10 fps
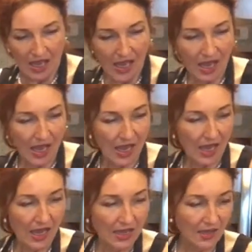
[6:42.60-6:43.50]

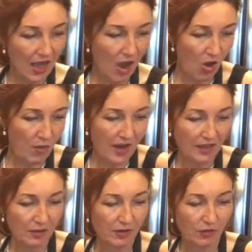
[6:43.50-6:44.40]
And how about a
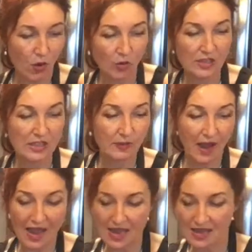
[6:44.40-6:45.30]
little bit of
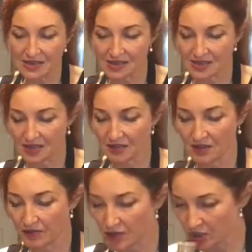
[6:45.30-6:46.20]
allspice? I
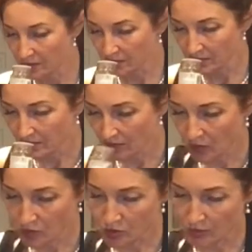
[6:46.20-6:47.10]
think fish
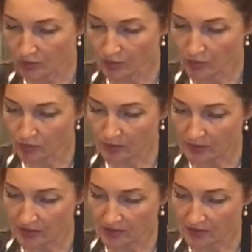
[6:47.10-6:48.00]
goes well with
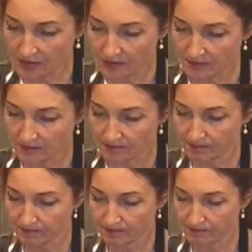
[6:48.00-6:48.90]
allspice.
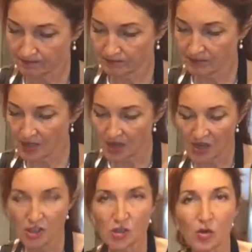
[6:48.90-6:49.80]
I
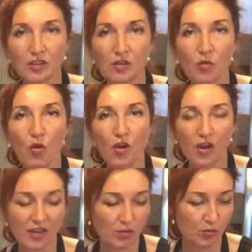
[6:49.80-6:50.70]
just cook it in water.
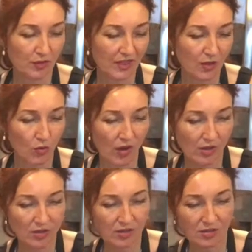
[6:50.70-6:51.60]
I don't put any
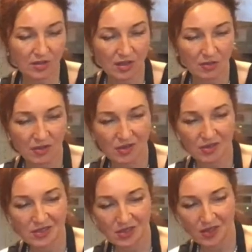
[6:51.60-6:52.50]
oils
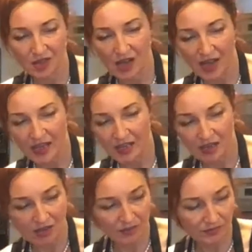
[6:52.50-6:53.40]
because
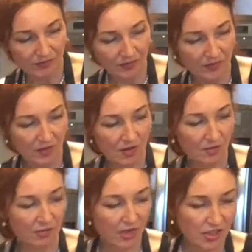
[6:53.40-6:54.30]
high
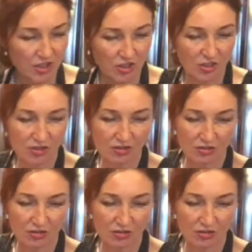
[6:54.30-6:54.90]
pressure,